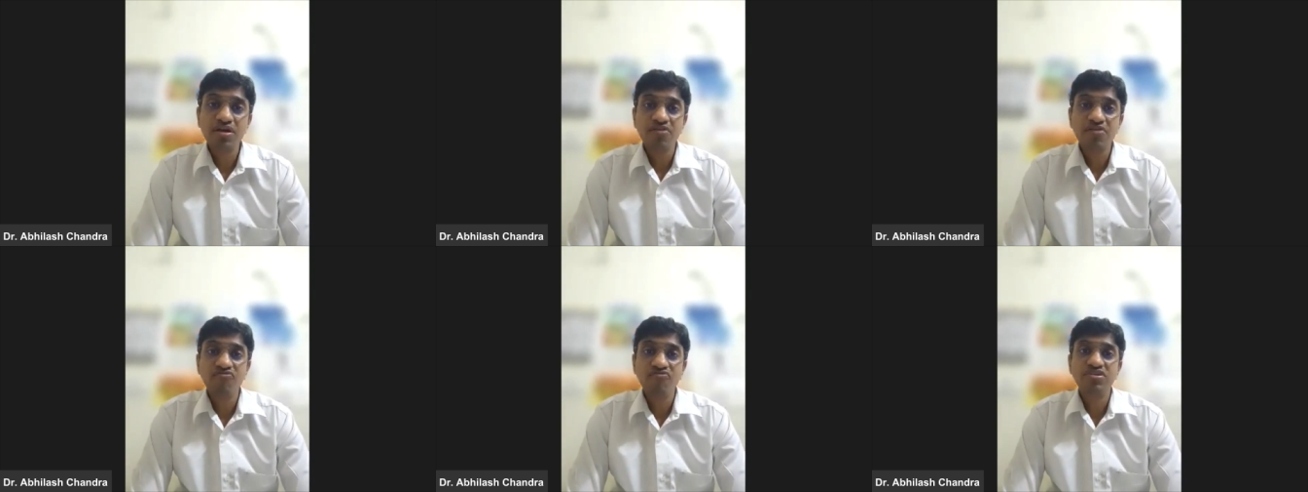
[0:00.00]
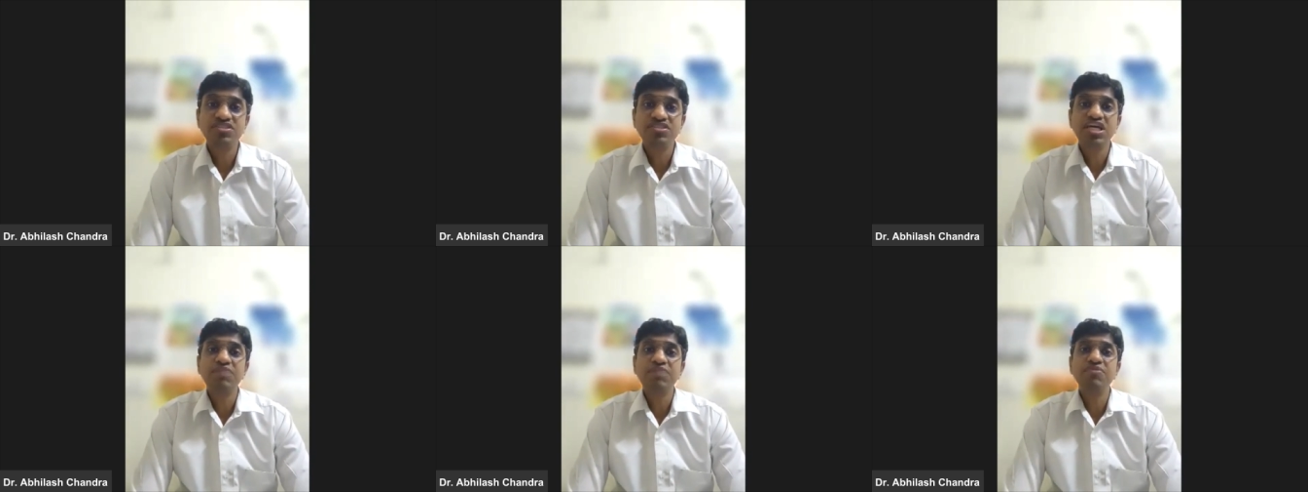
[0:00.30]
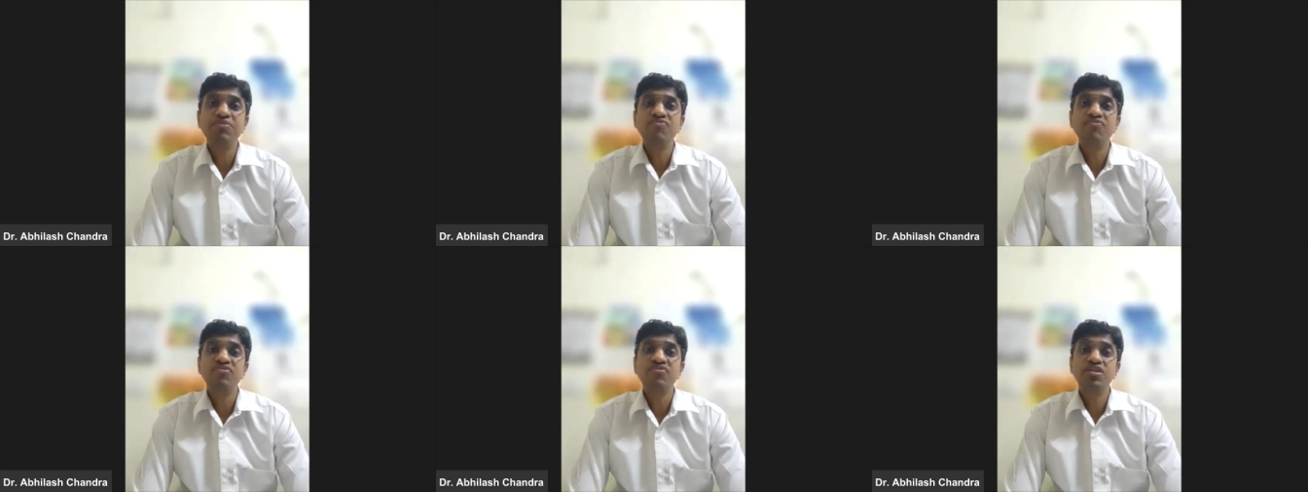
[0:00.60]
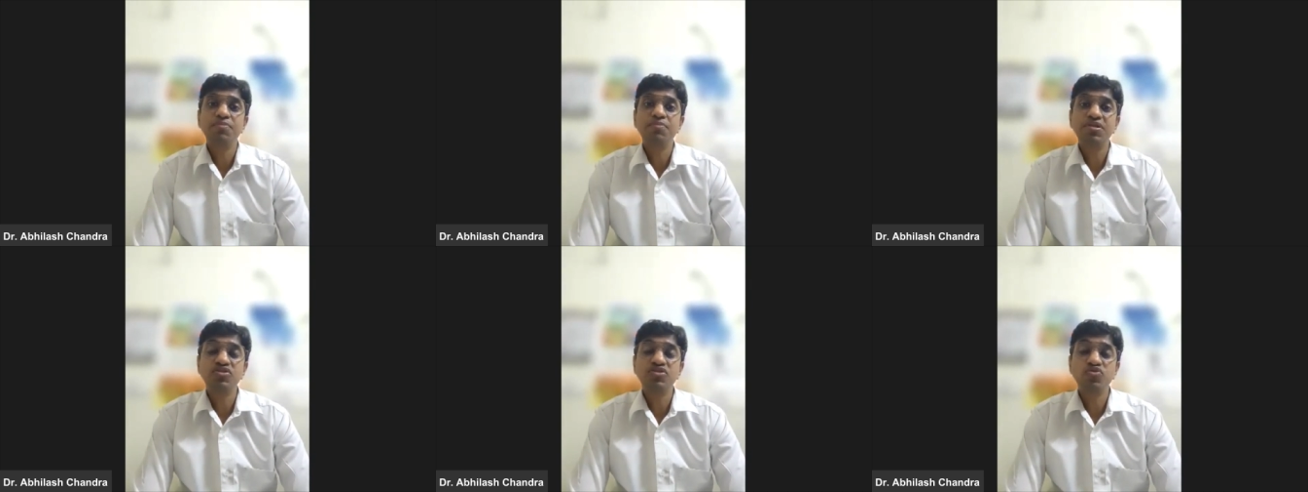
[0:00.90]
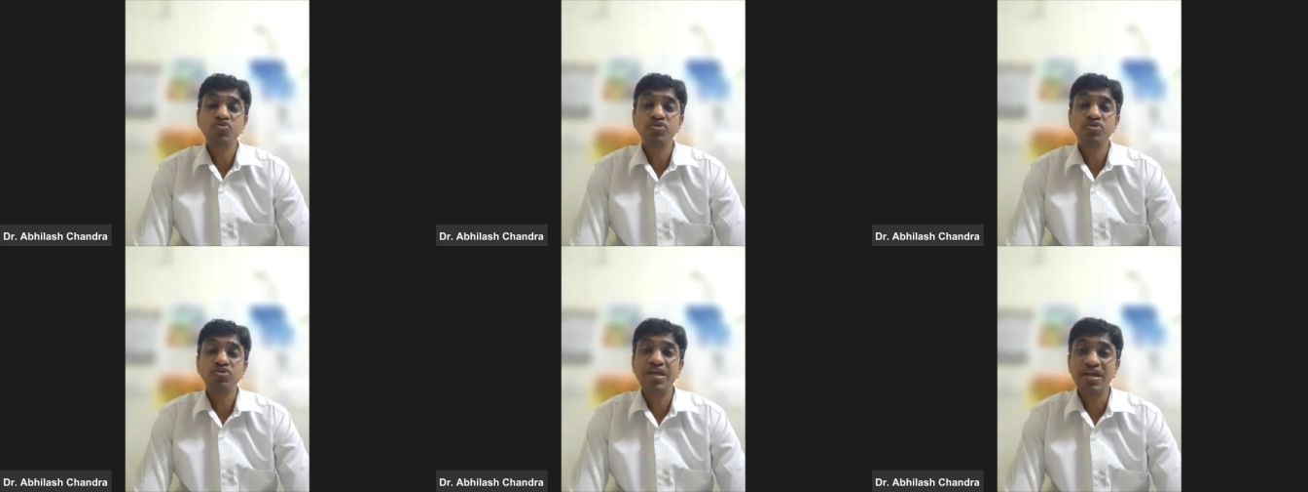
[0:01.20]
which can be visible
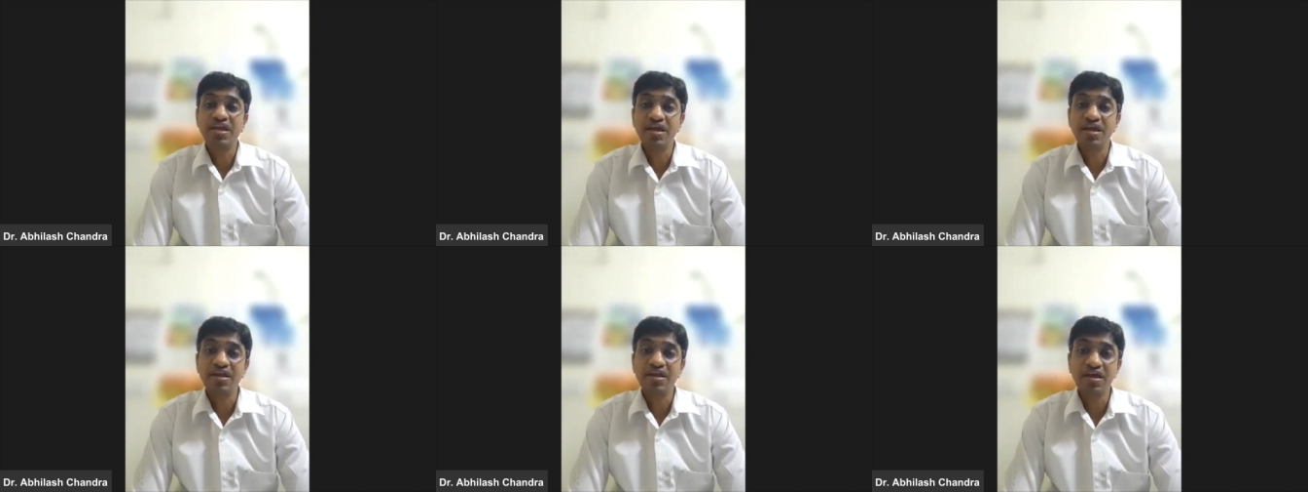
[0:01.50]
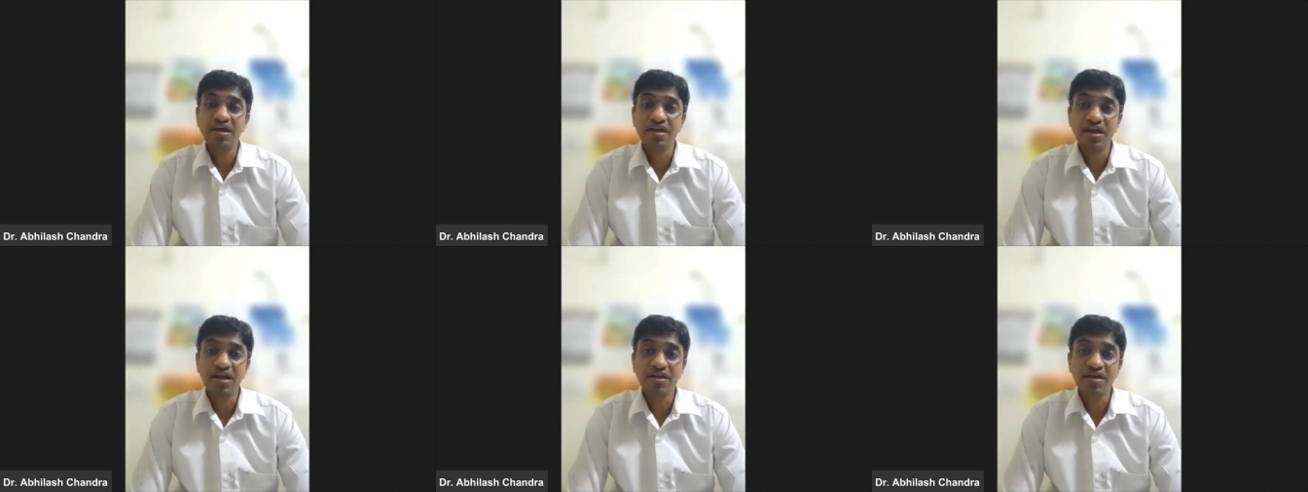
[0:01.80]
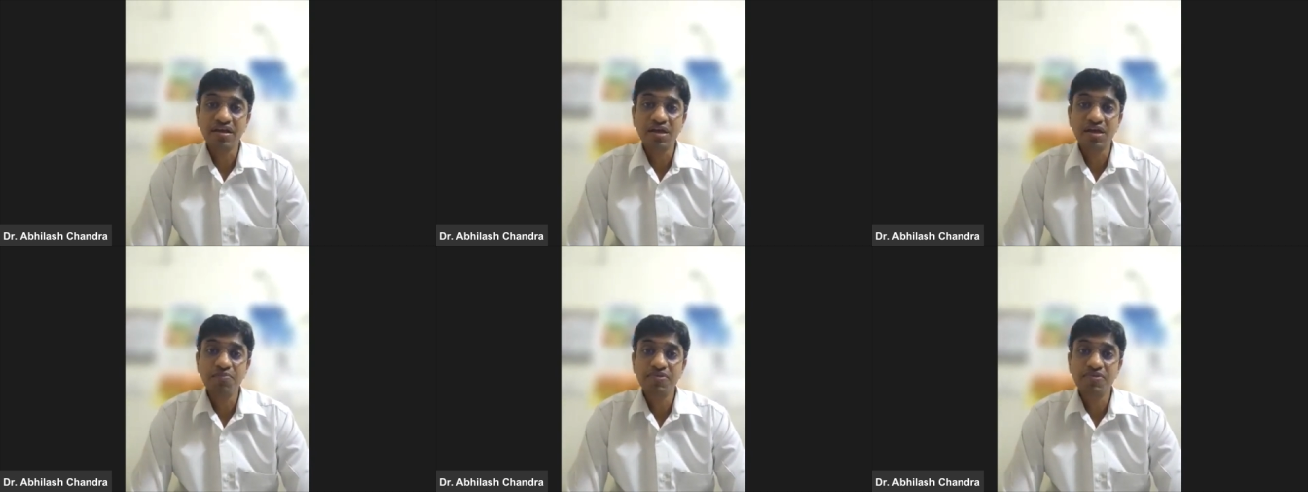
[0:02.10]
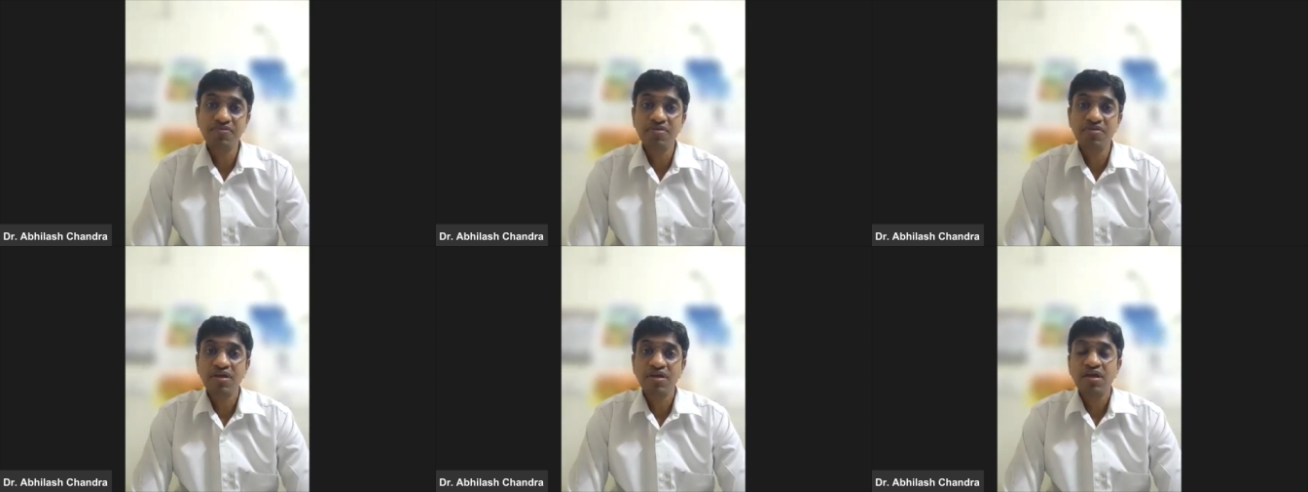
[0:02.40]
through the naked eye at times,